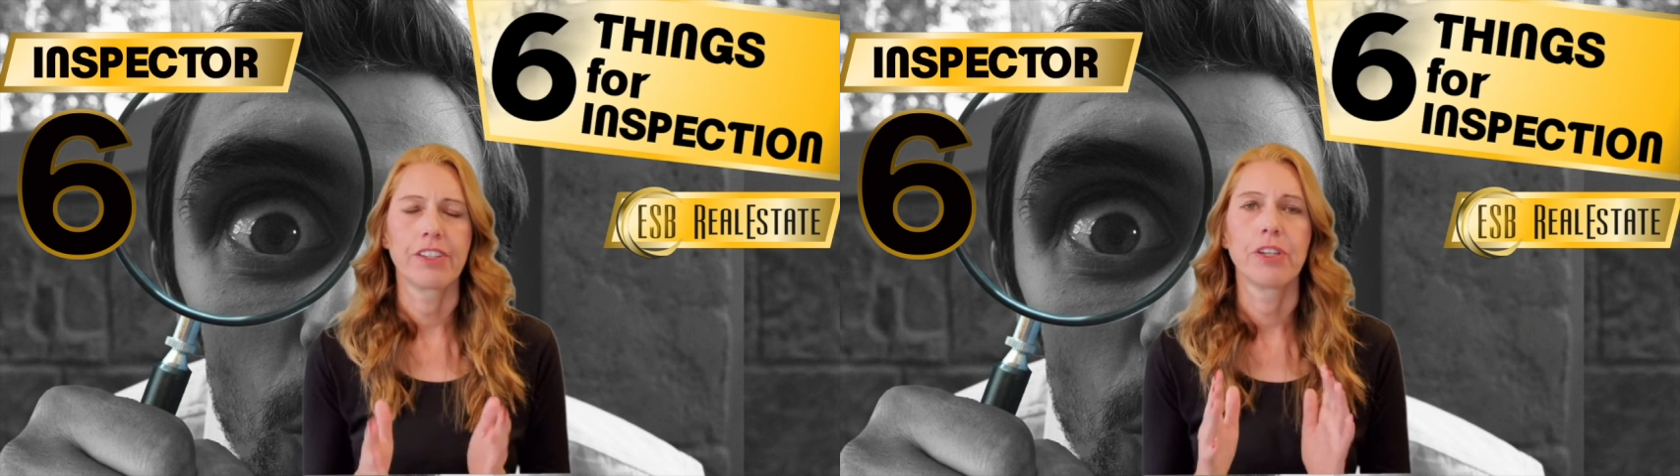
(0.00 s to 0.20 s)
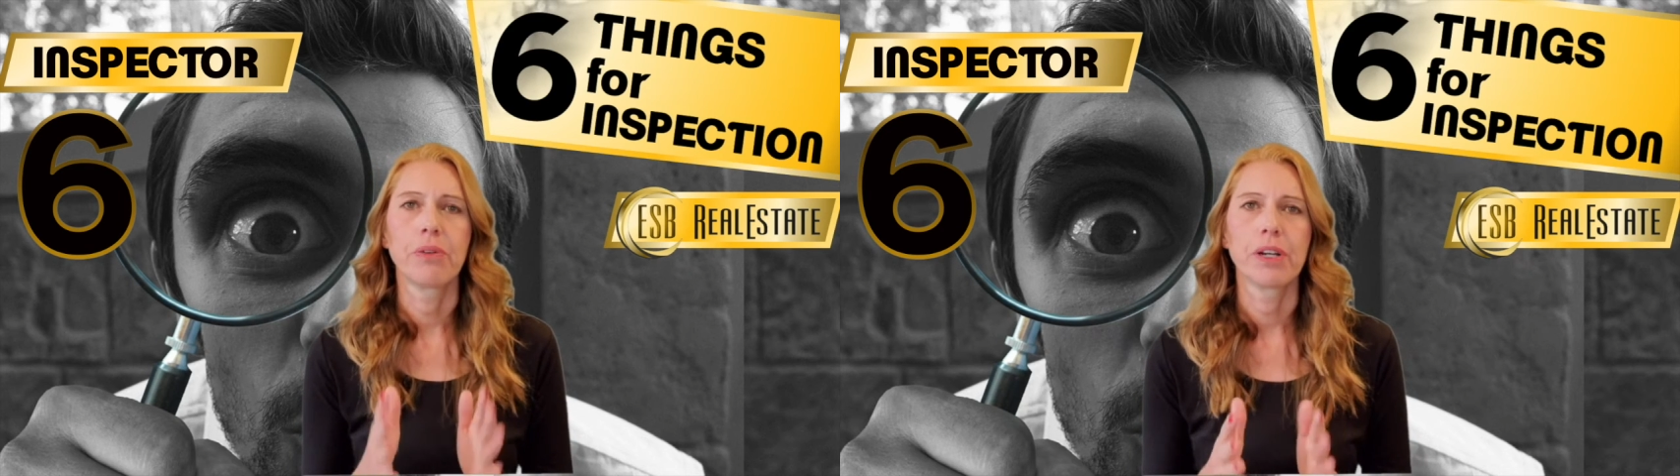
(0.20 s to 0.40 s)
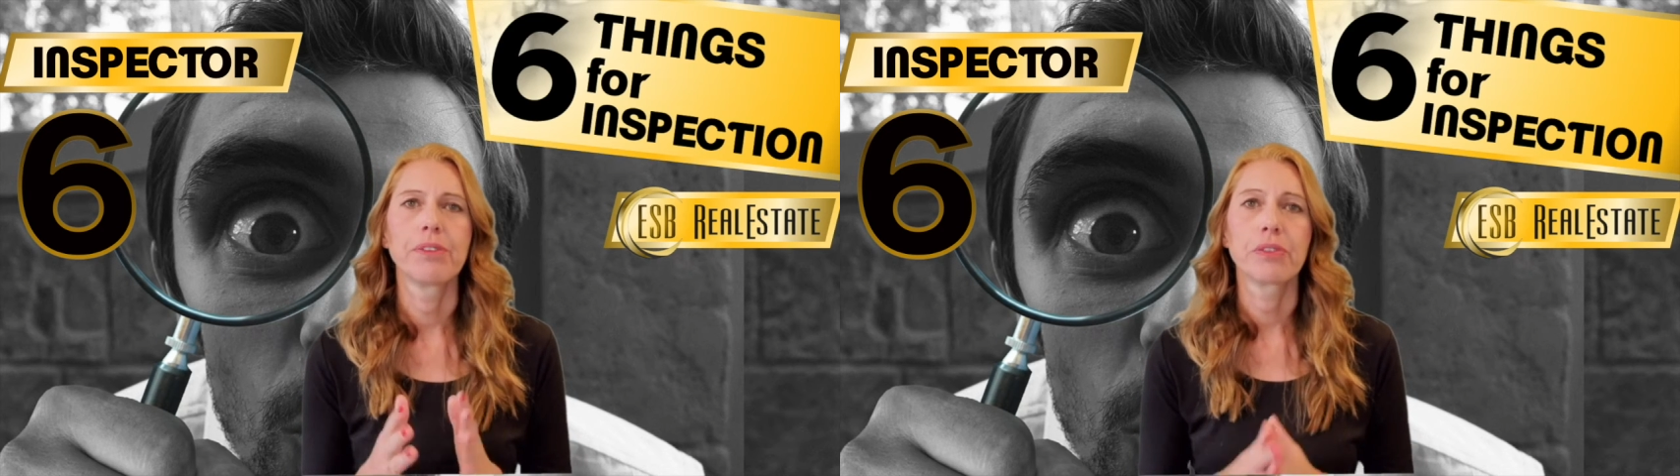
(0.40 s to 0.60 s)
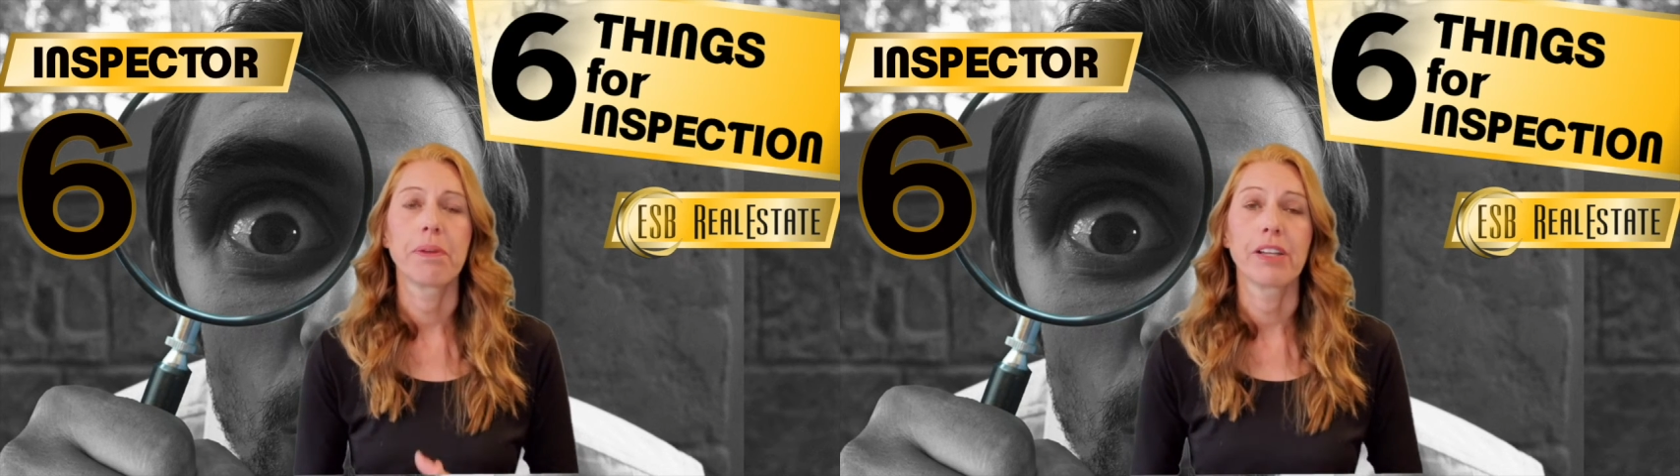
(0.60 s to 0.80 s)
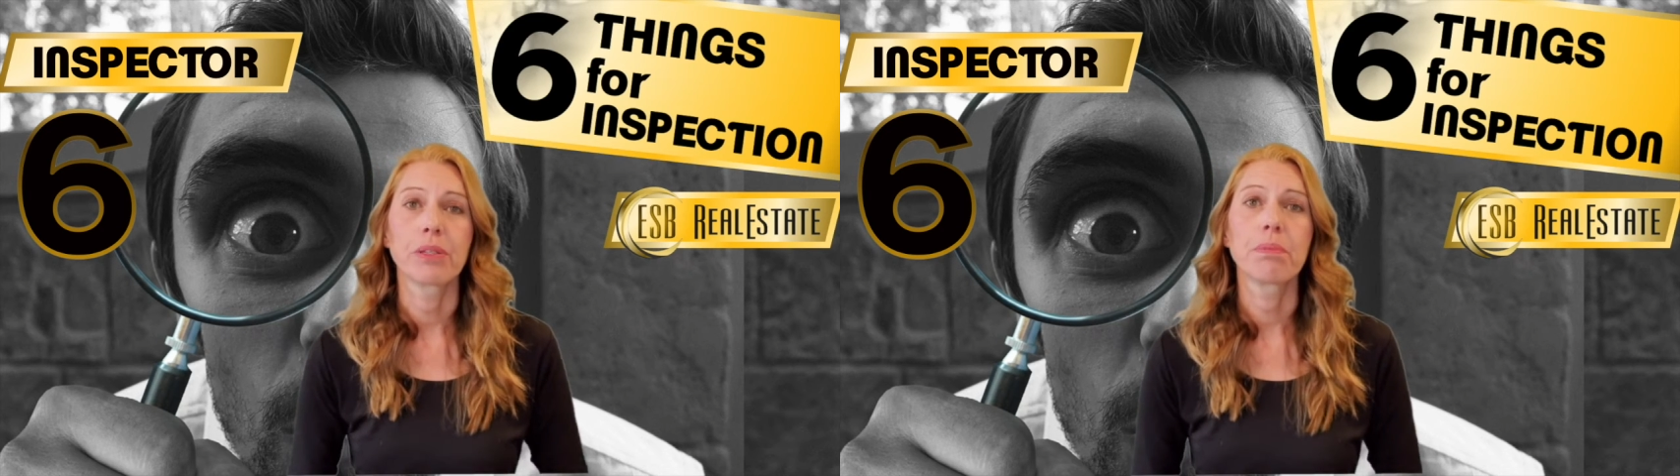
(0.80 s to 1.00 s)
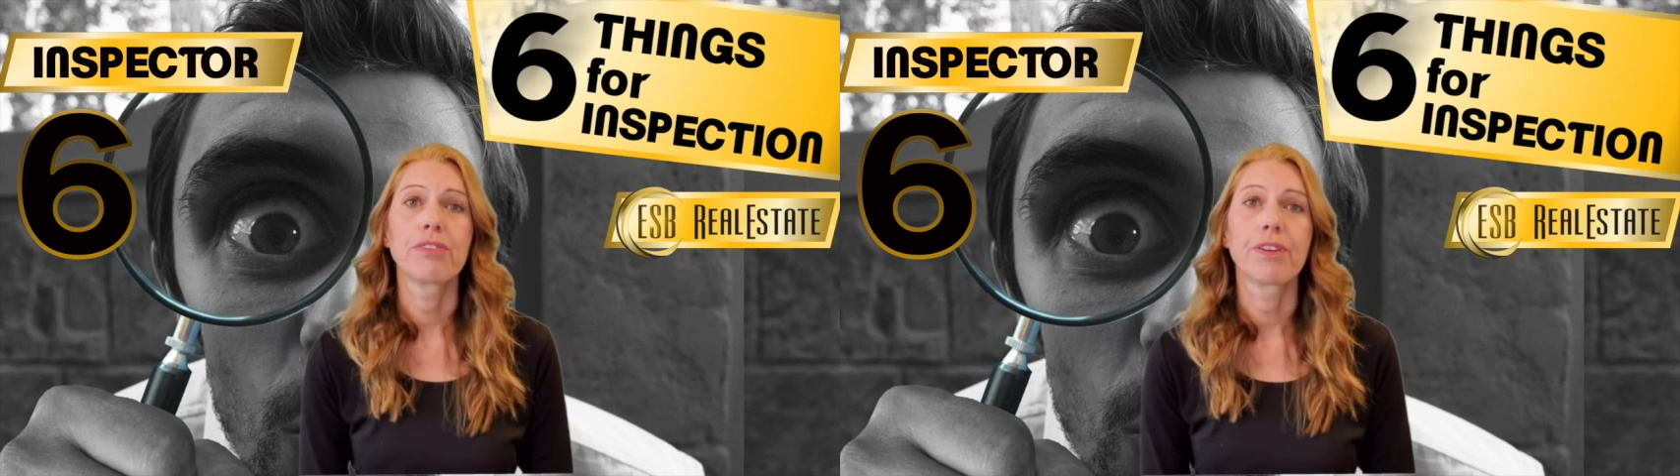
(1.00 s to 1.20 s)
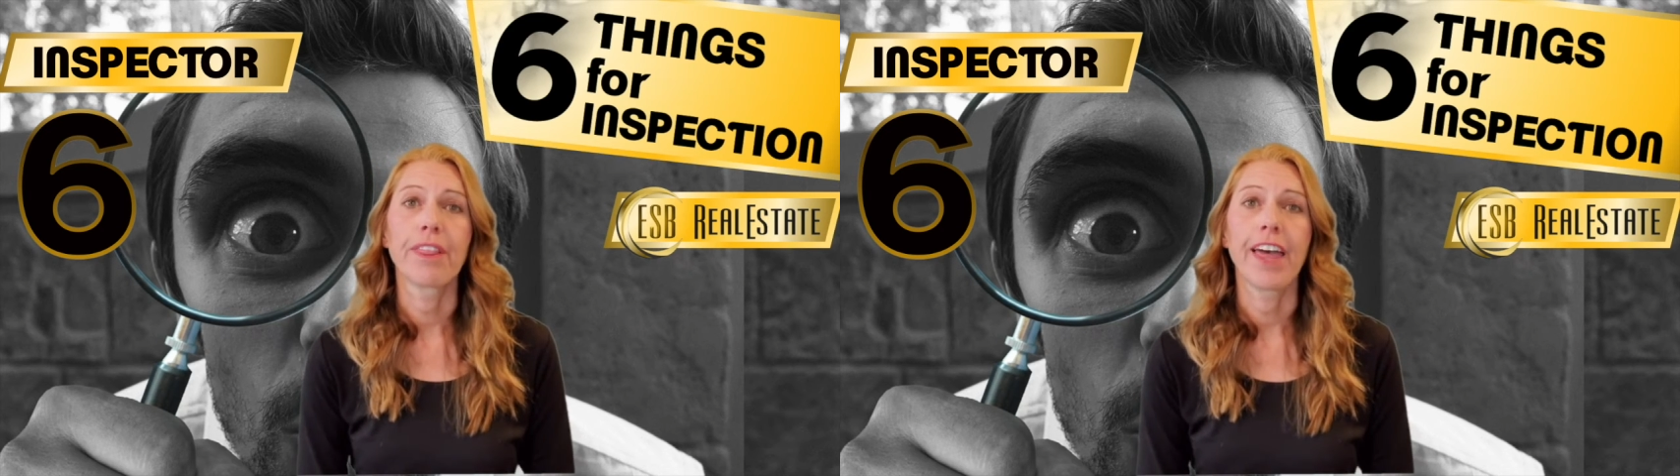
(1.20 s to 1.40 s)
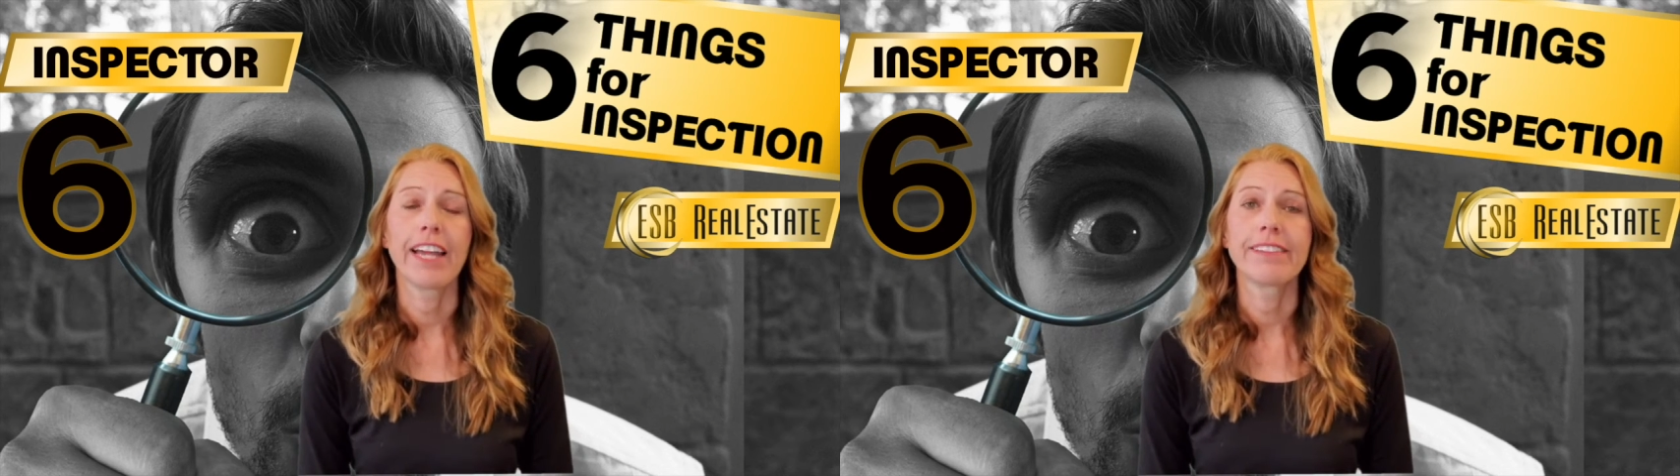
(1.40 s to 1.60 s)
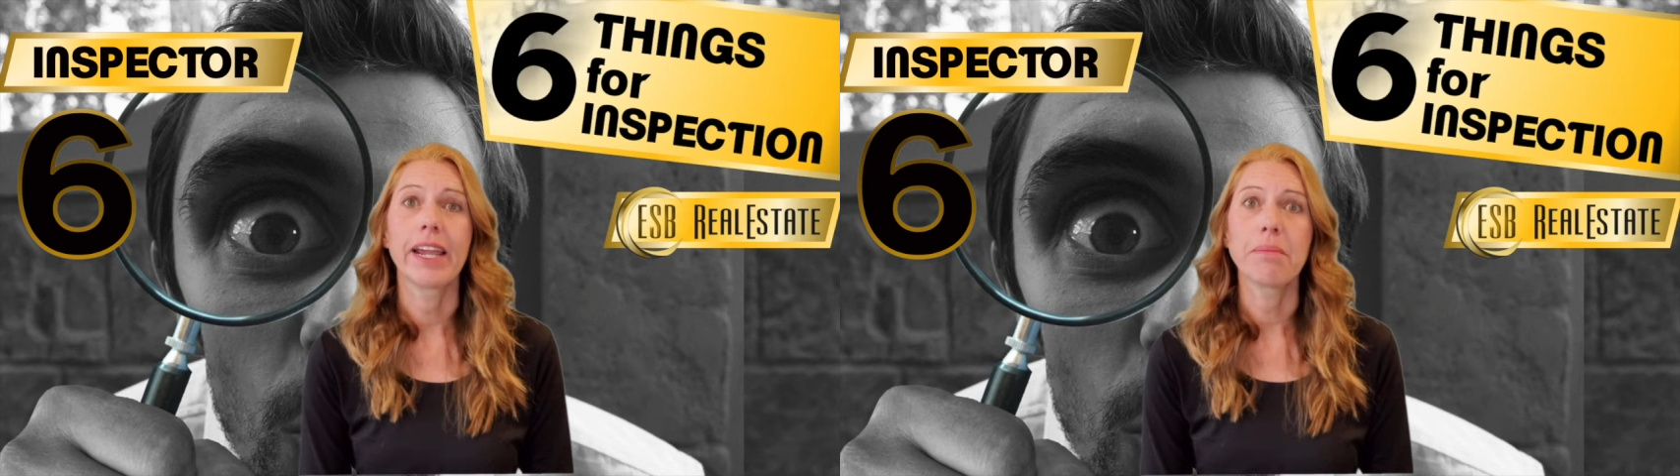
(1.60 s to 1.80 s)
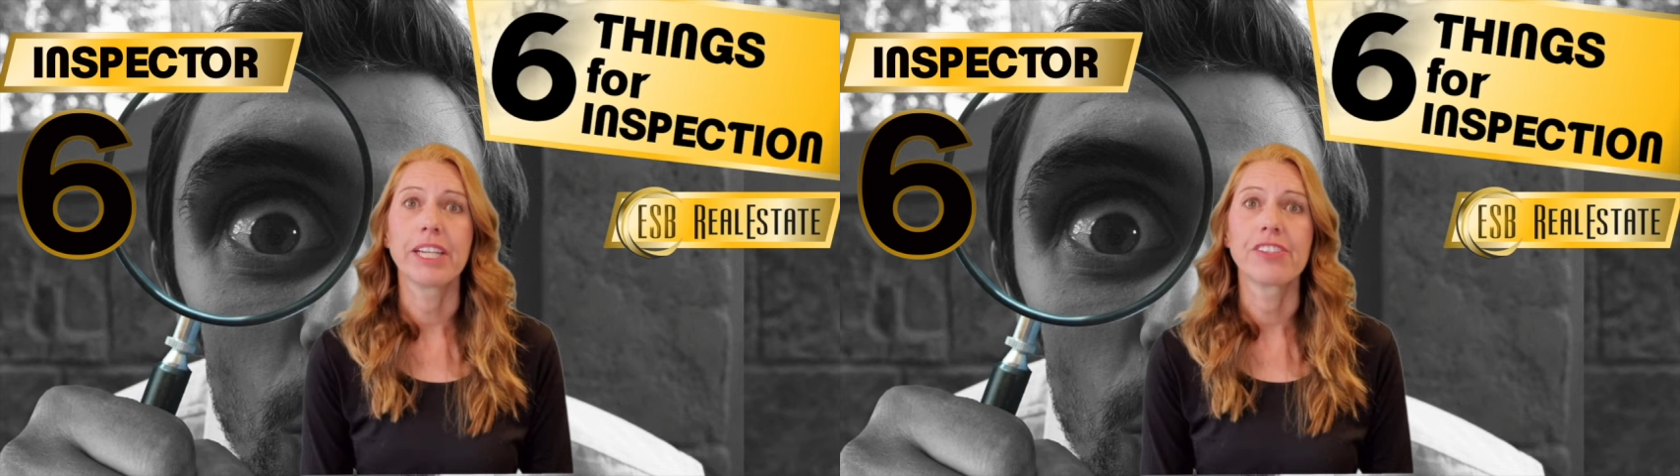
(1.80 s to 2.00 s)
You are responsible for that
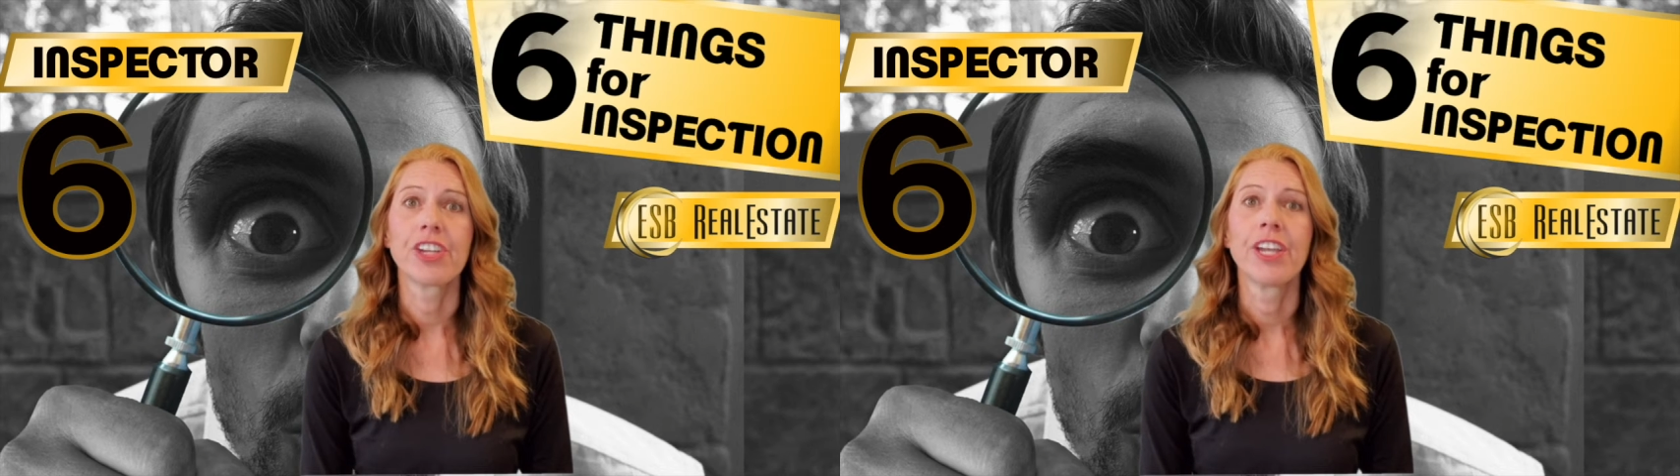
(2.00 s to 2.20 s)
damage.